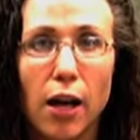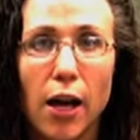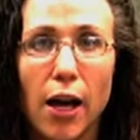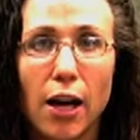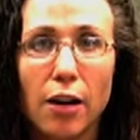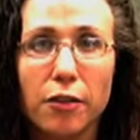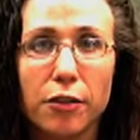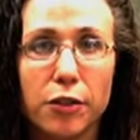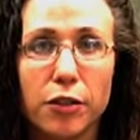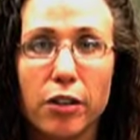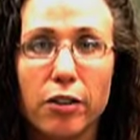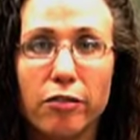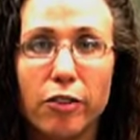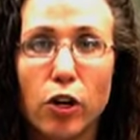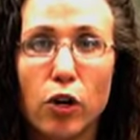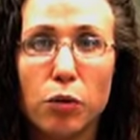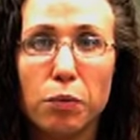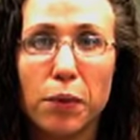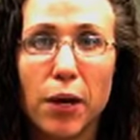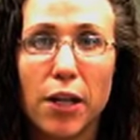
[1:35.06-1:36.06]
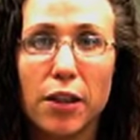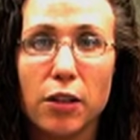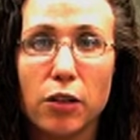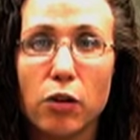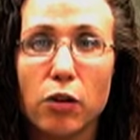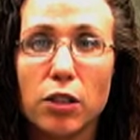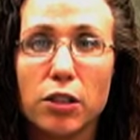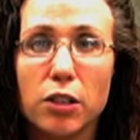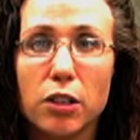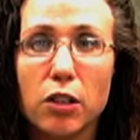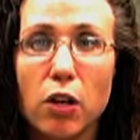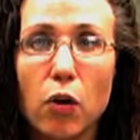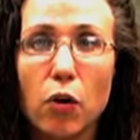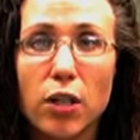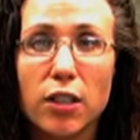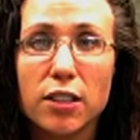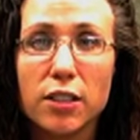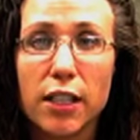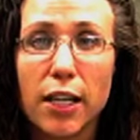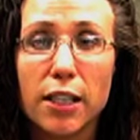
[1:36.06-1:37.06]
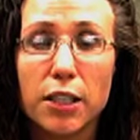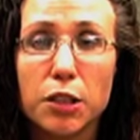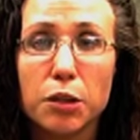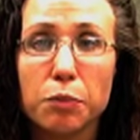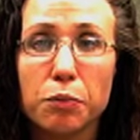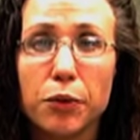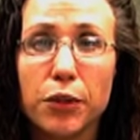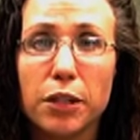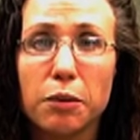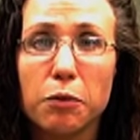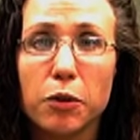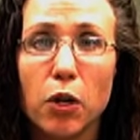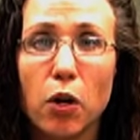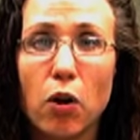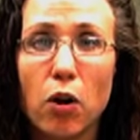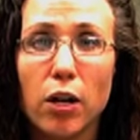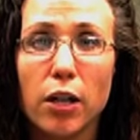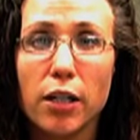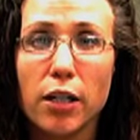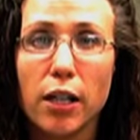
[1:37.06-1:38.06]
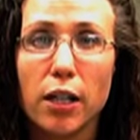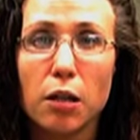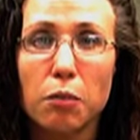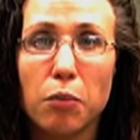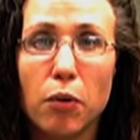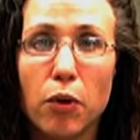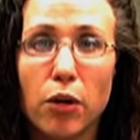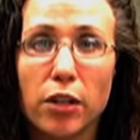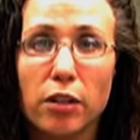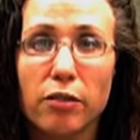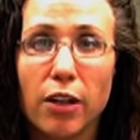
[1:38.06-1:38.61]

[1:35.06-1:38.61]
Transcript: After a vote by the North Dakota State Supreme Court and a Board